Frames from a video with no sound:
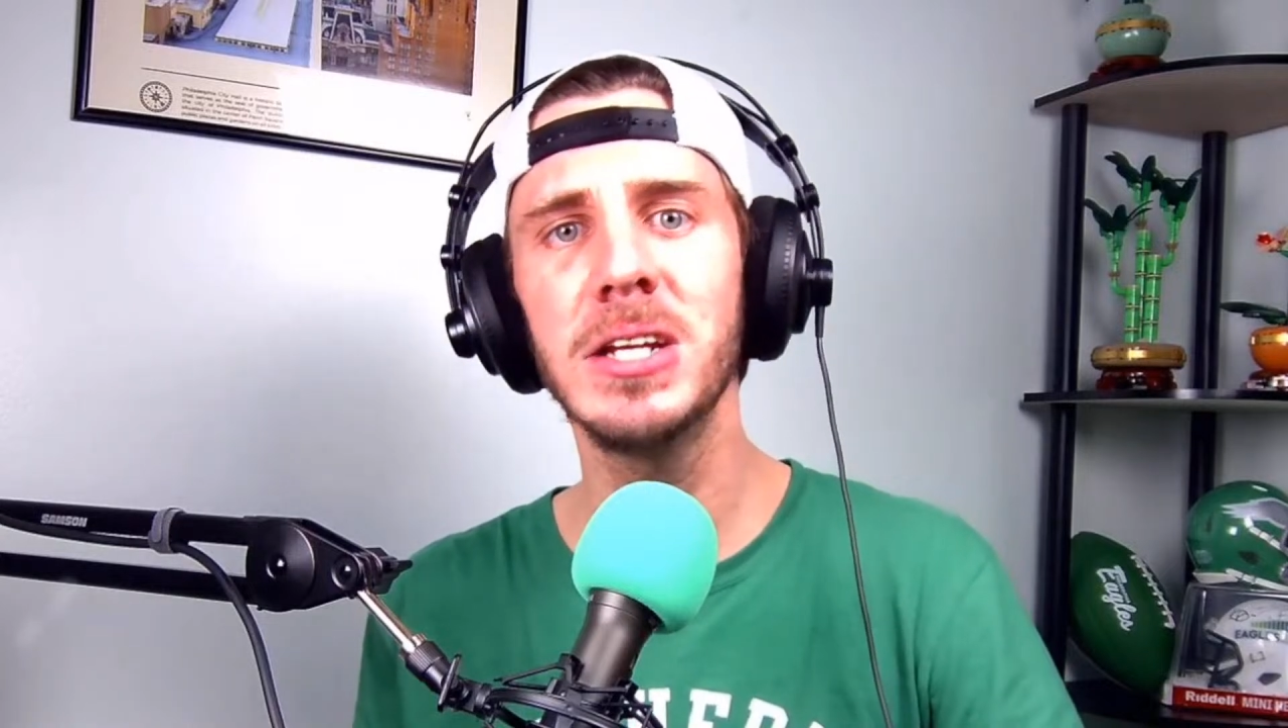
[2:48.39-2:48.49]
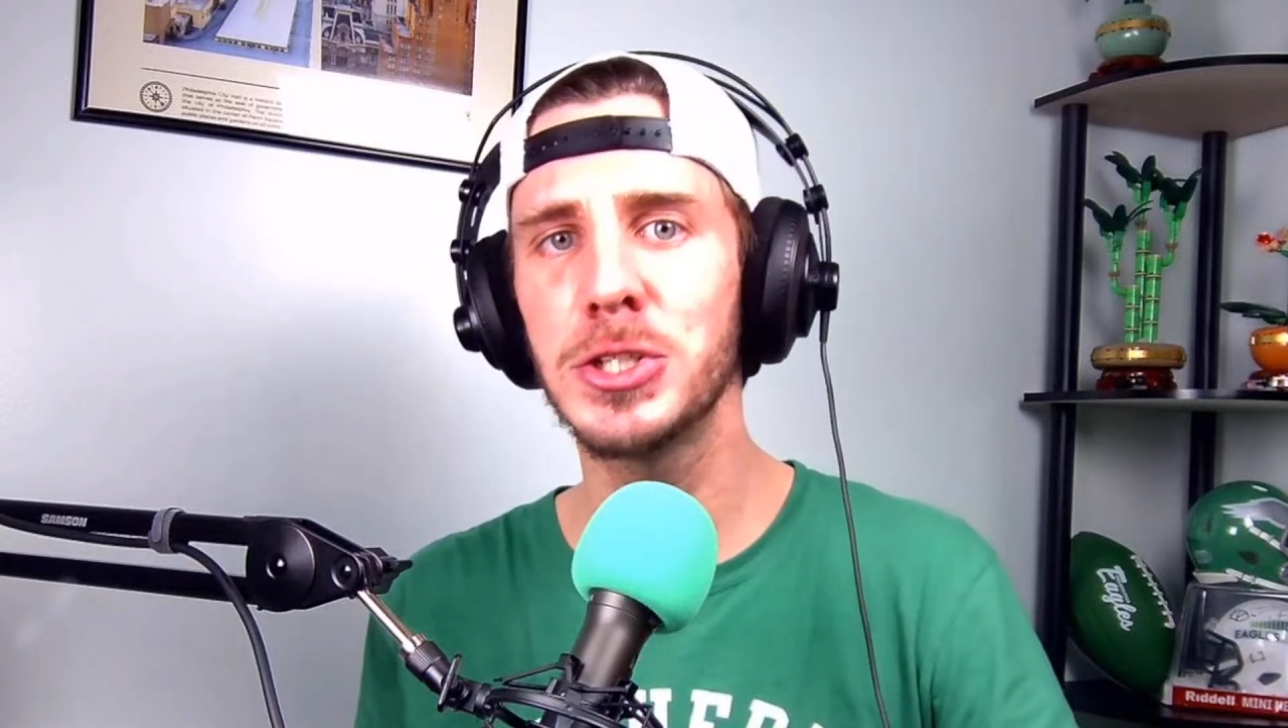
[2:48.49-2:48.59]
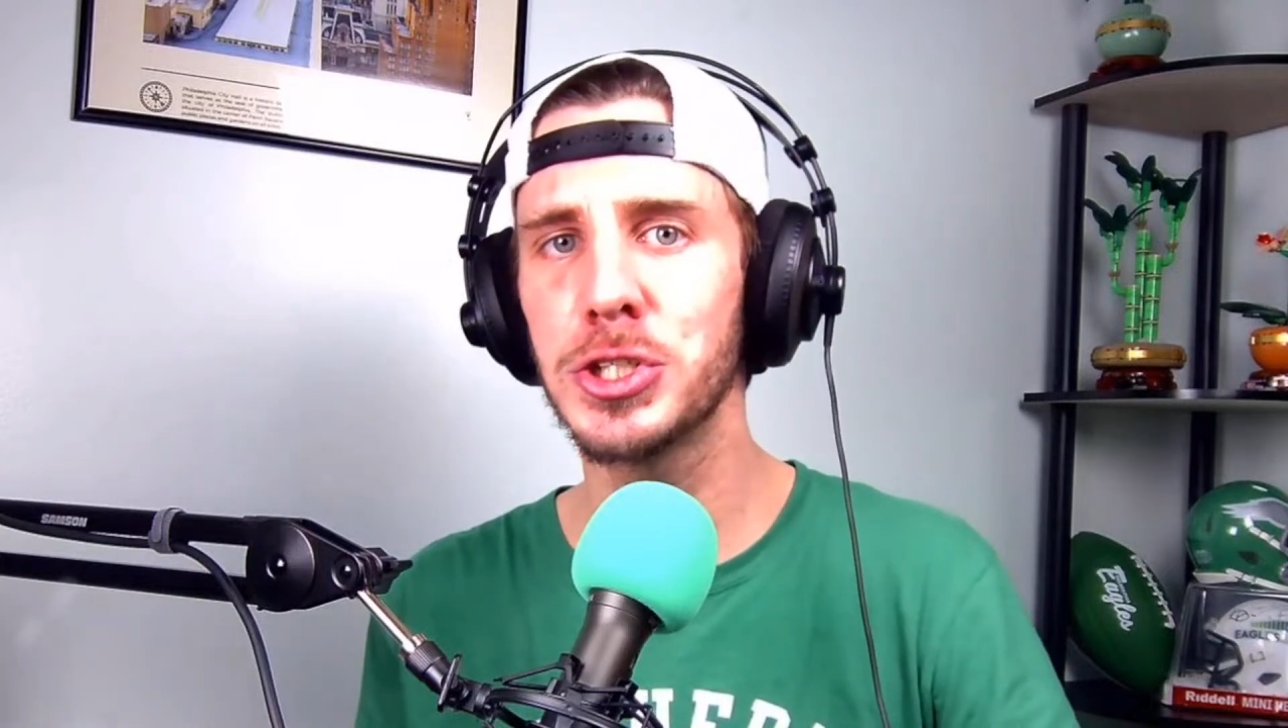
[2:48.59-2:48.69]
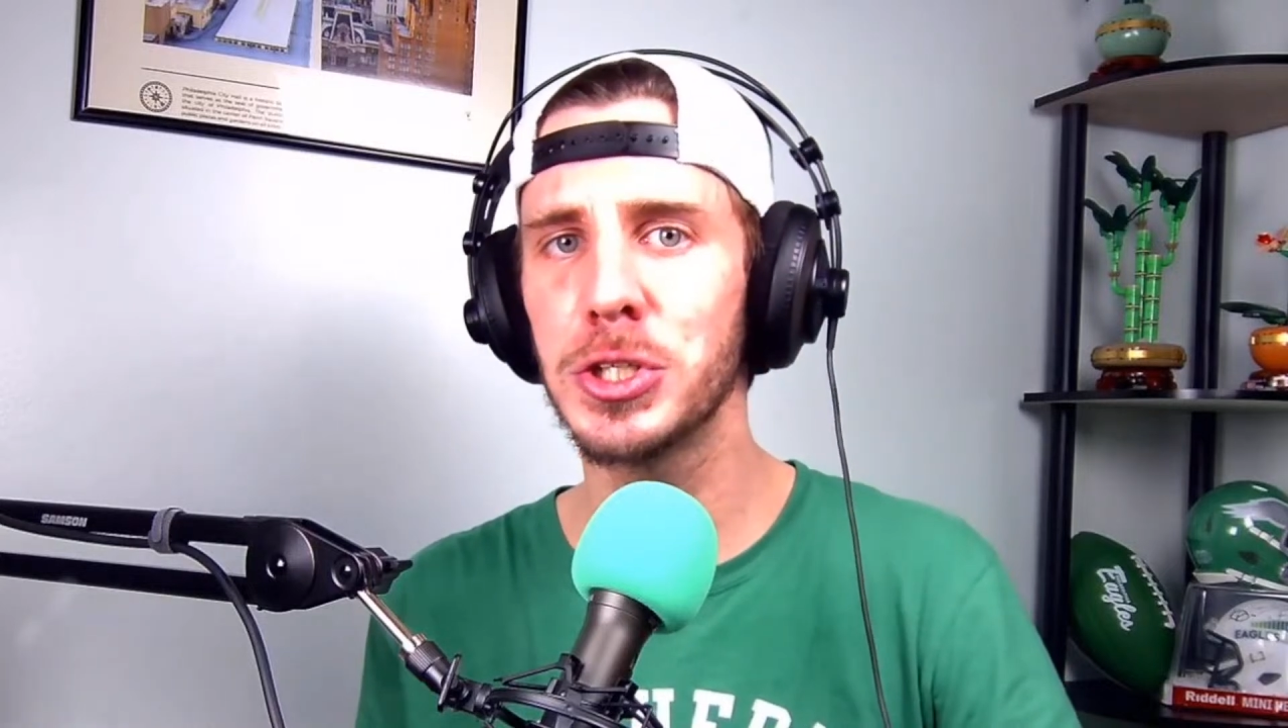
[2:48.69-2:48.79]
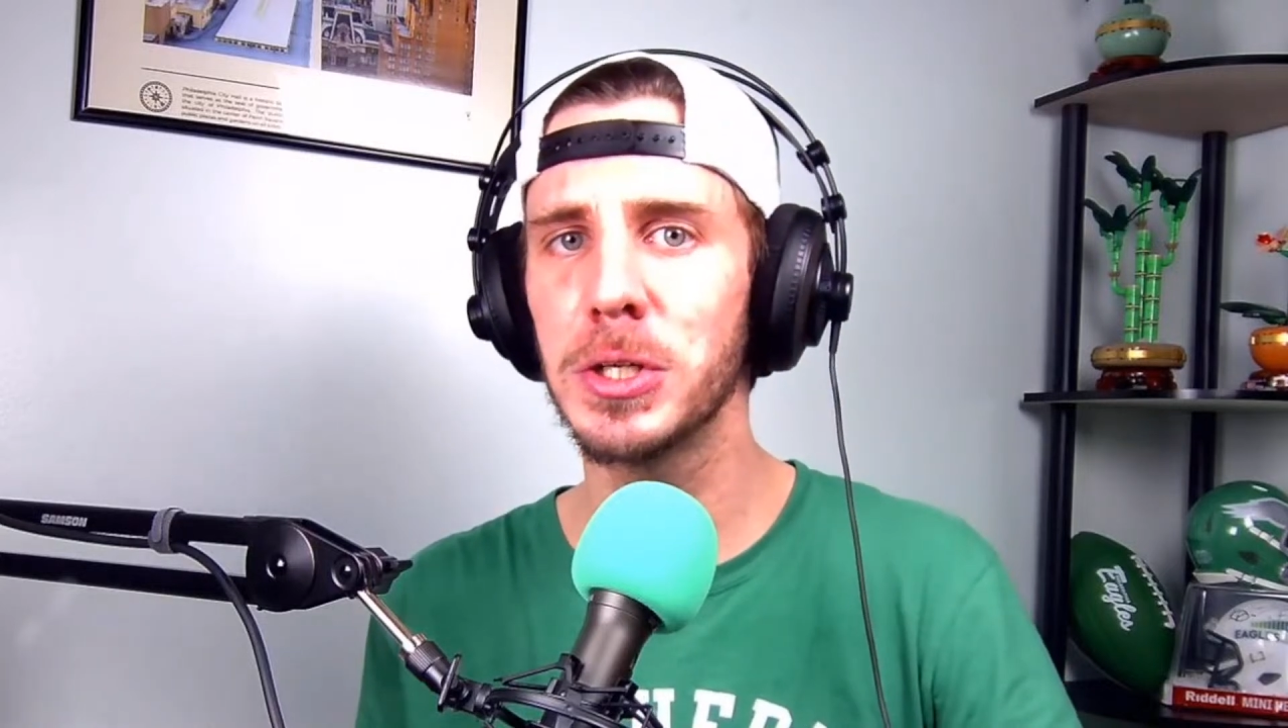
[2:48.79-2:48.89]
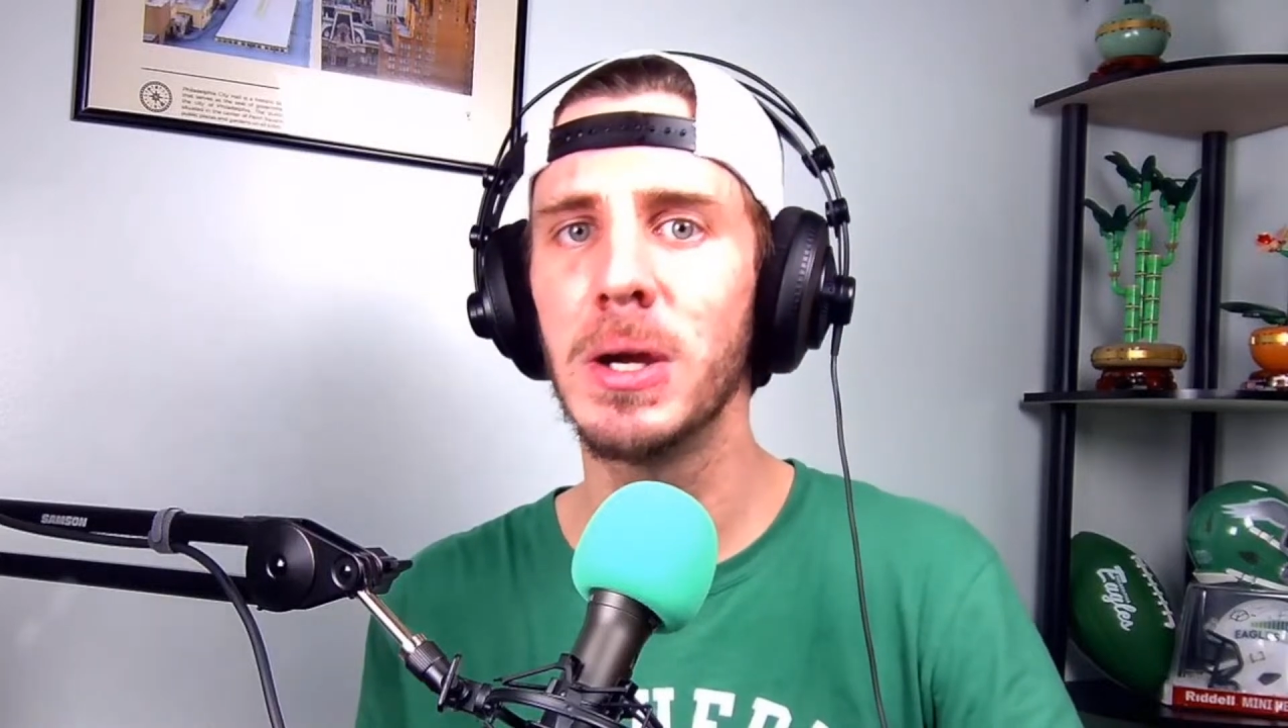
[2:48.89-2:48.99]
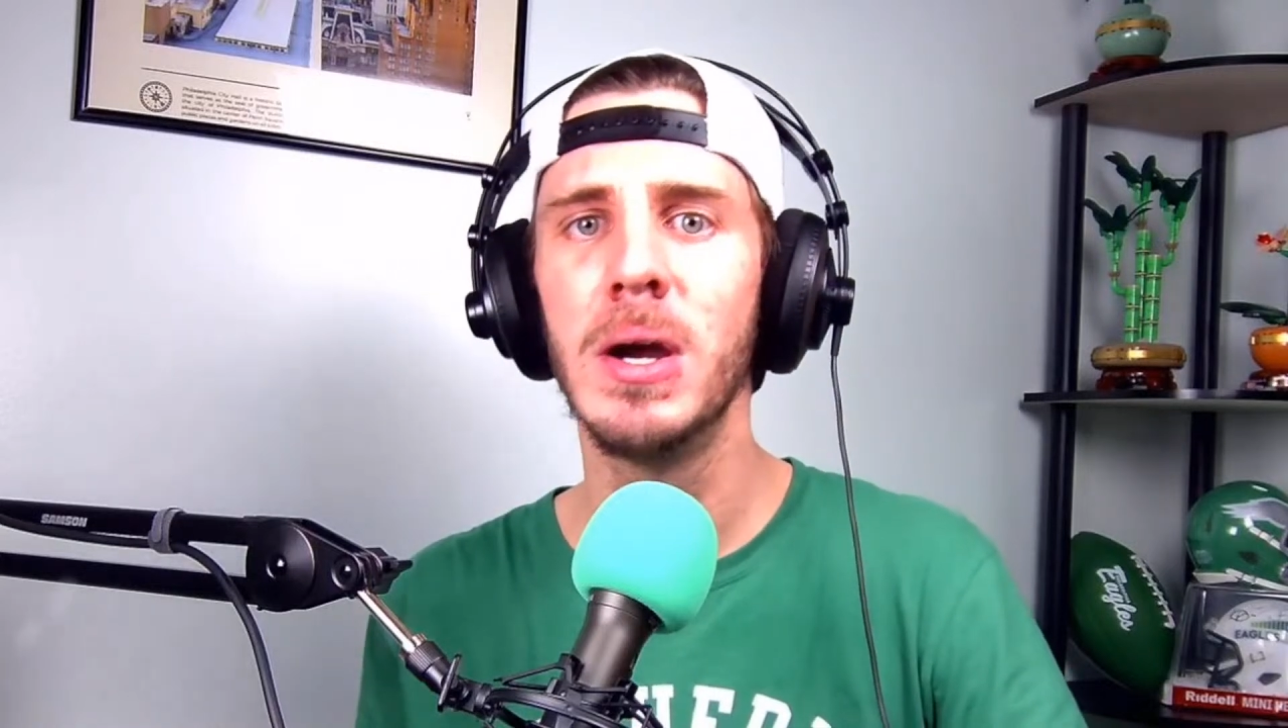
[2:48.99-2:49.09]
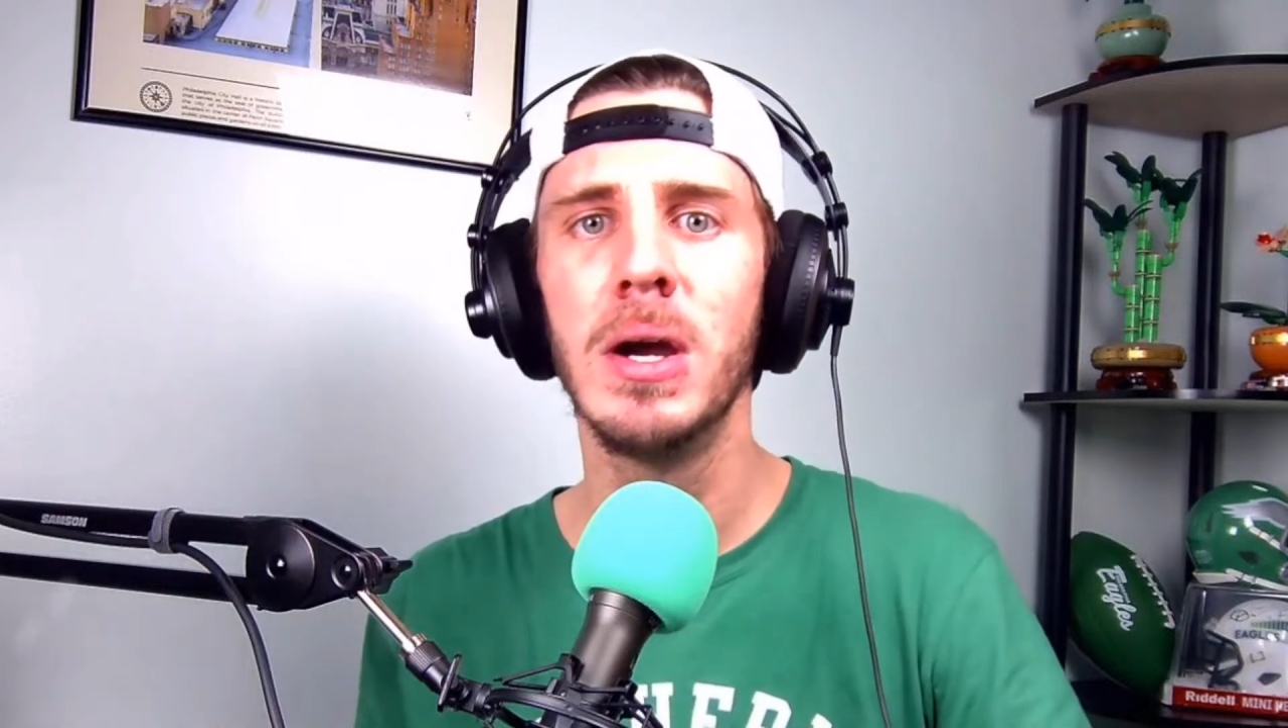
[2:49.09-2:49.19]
assure